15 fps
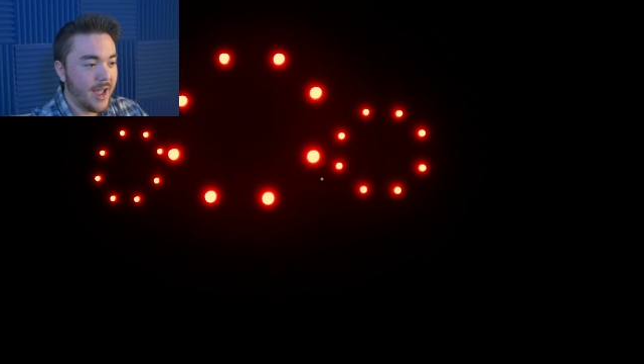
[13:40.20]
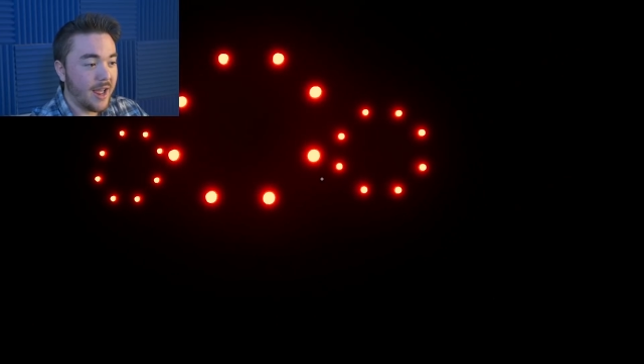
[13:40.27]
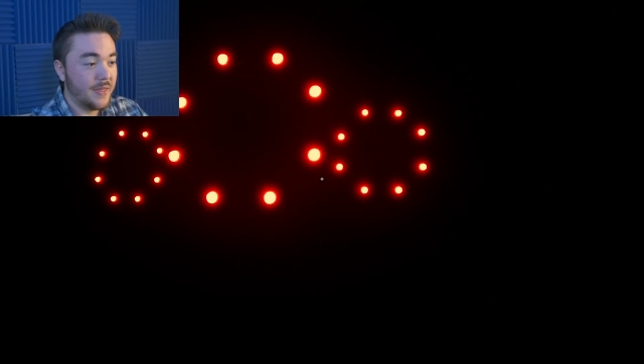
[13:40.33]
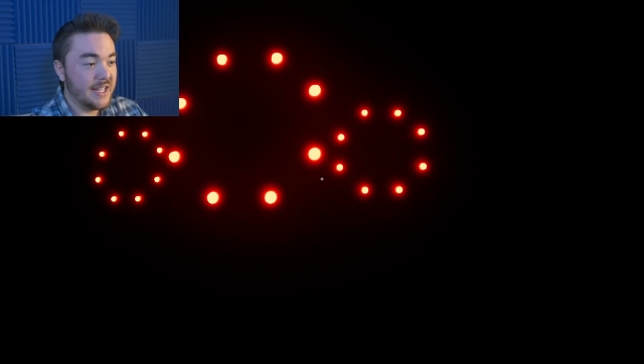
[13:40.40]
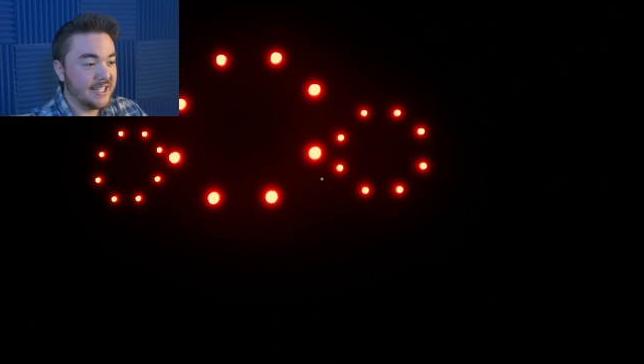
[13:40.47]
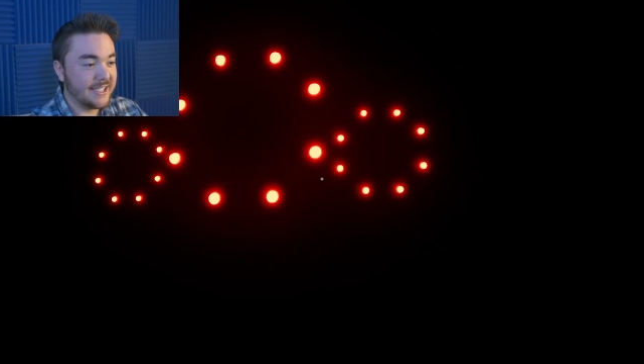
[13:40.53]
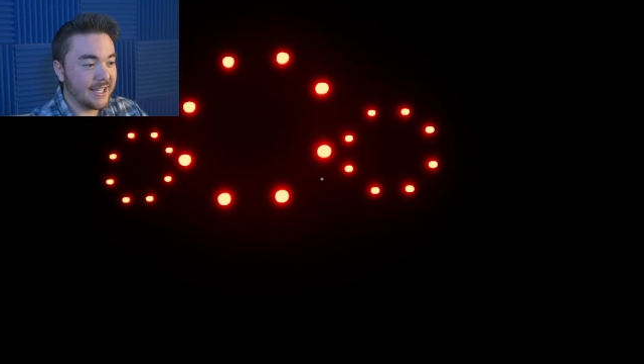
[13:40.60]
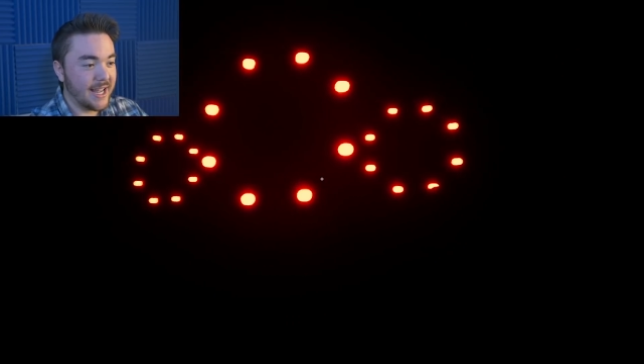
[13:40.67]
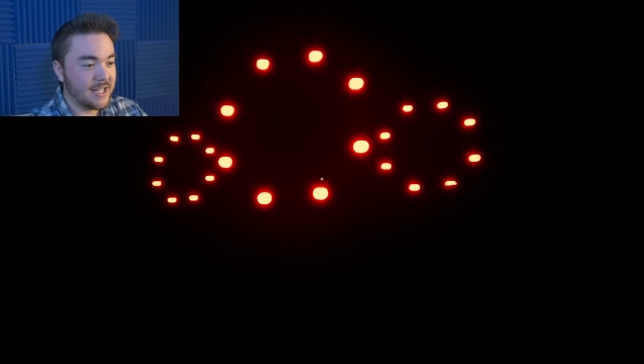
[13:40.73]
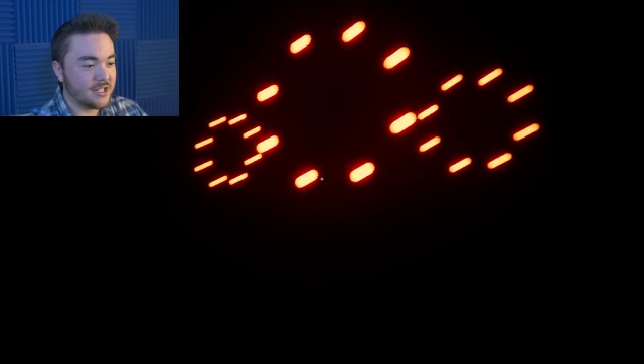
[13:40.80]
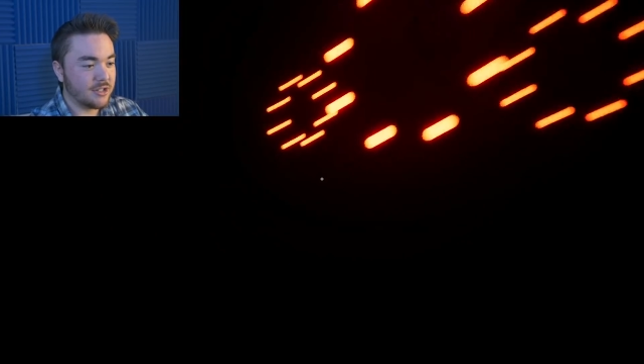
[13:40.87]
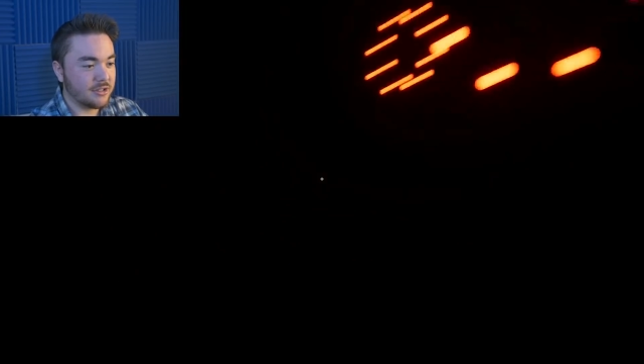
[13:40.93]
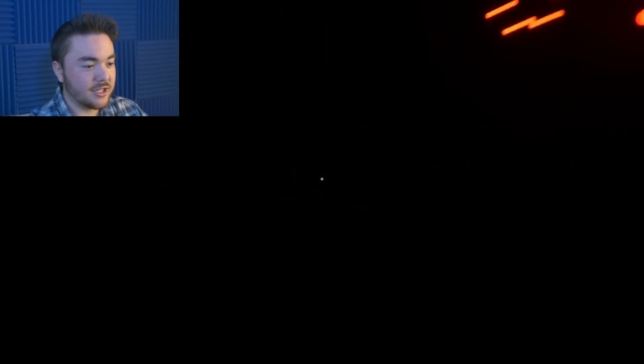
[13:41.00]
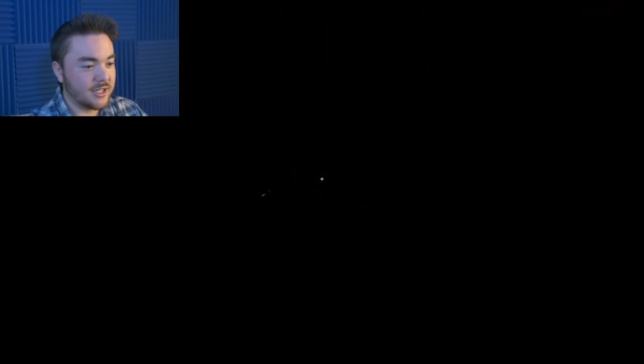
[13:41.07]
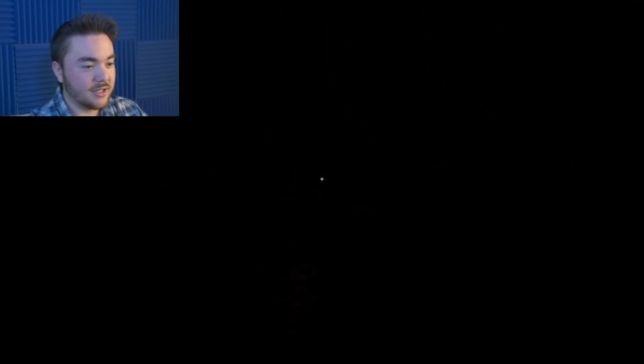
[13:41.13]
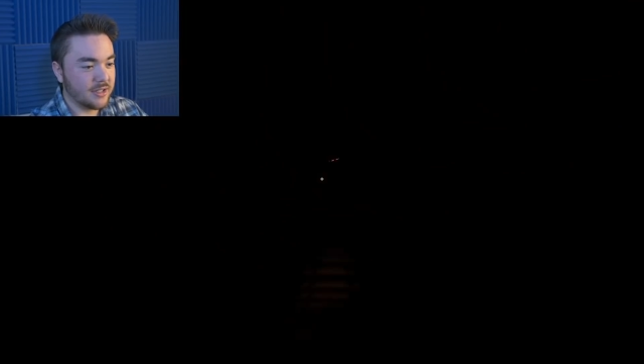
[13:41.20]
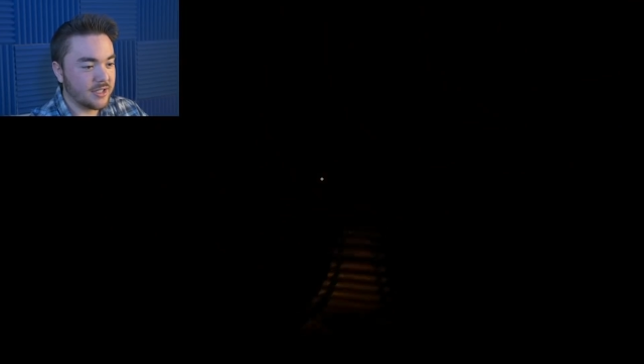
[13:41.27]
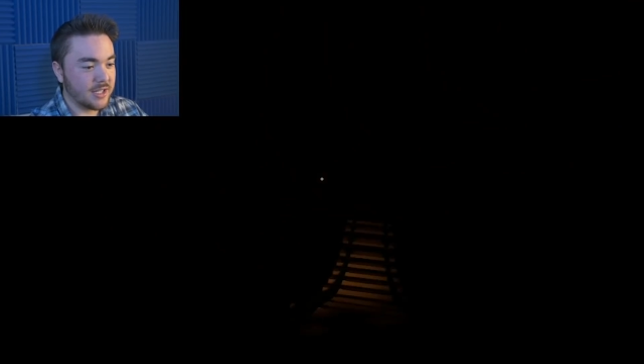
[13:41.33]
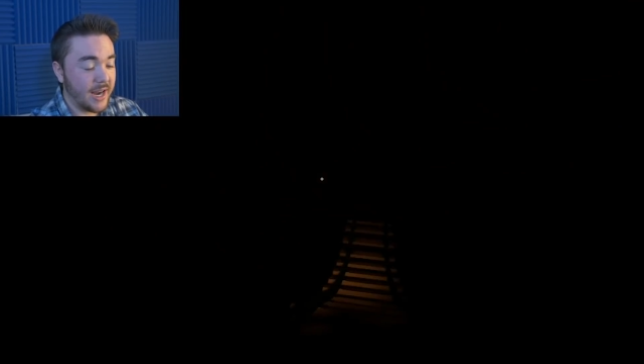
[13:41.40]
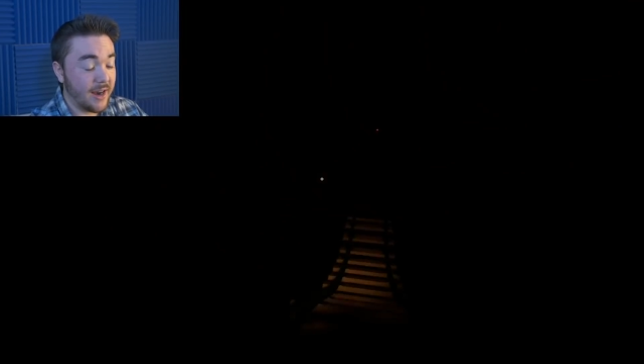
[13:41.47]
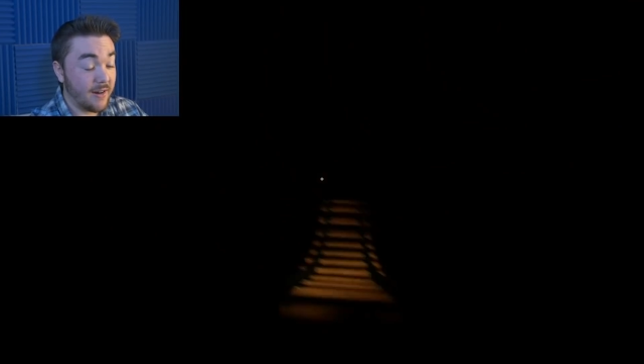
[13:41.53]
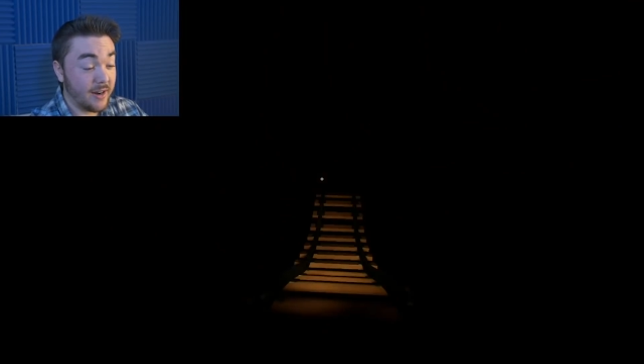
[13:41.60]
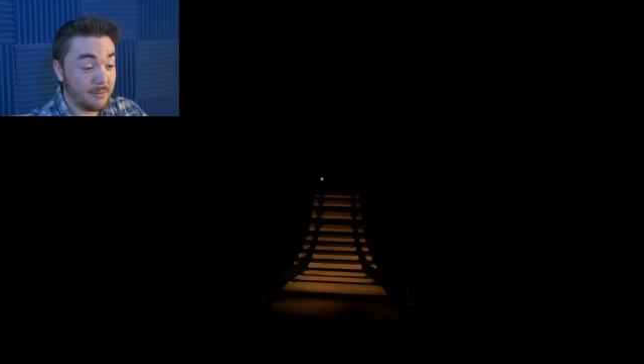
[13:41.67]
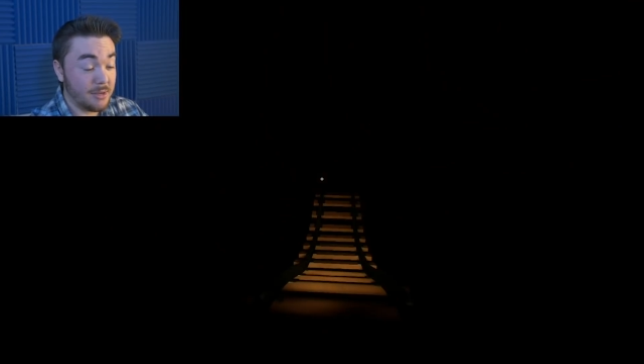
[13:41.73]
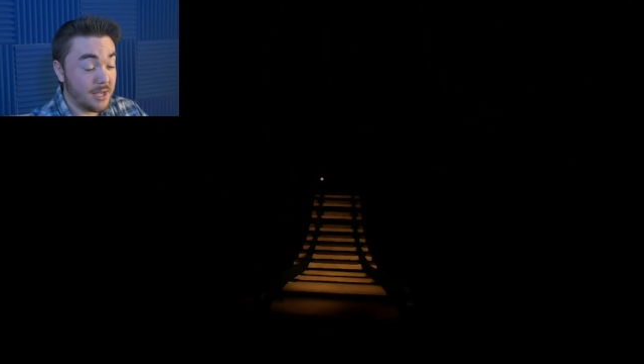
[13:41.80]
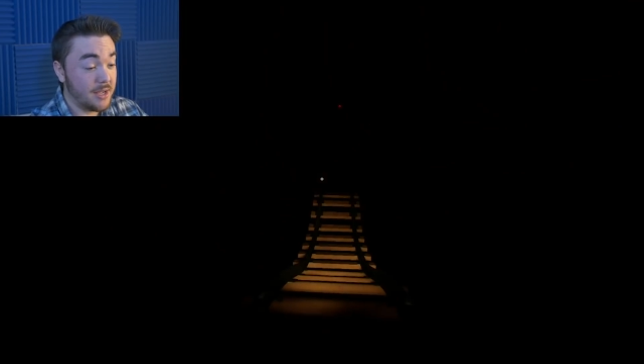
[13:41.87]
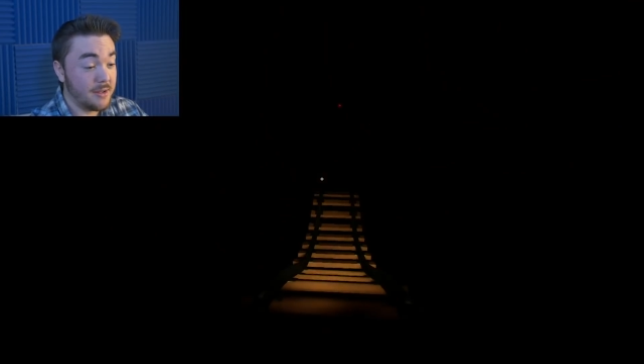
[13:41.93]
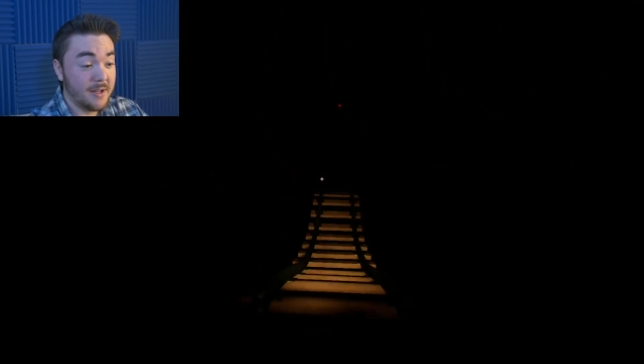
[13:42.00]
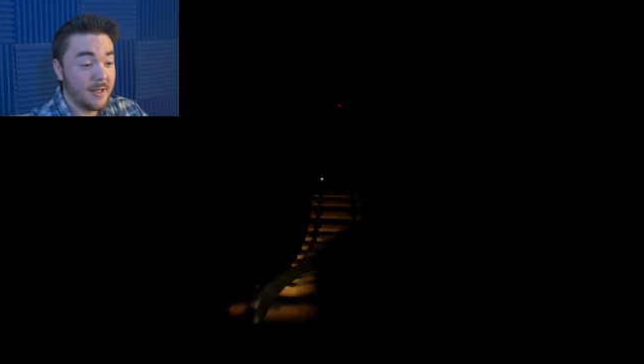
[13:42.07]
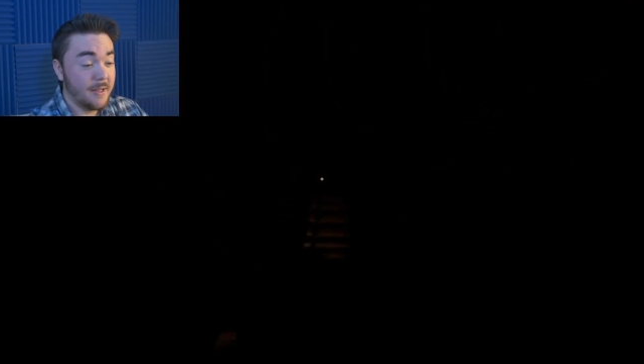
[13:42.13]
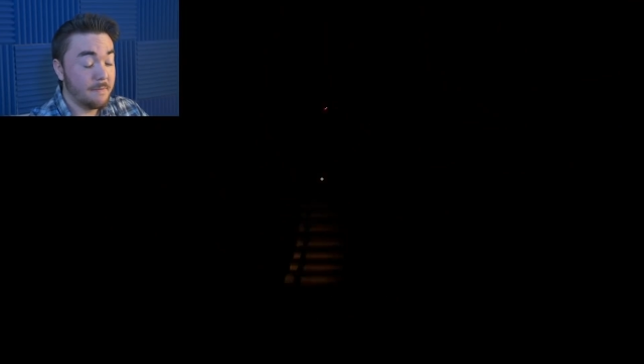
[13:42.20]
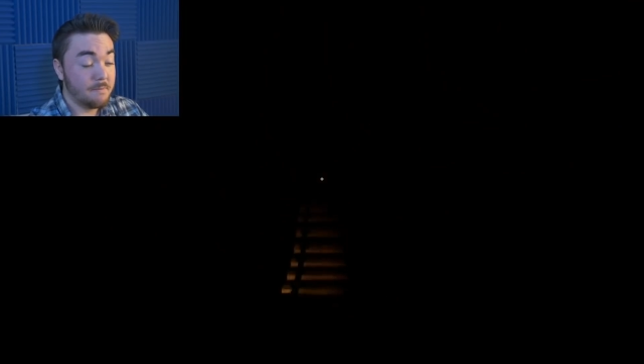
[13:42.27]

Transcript: and these lights are still scaring me,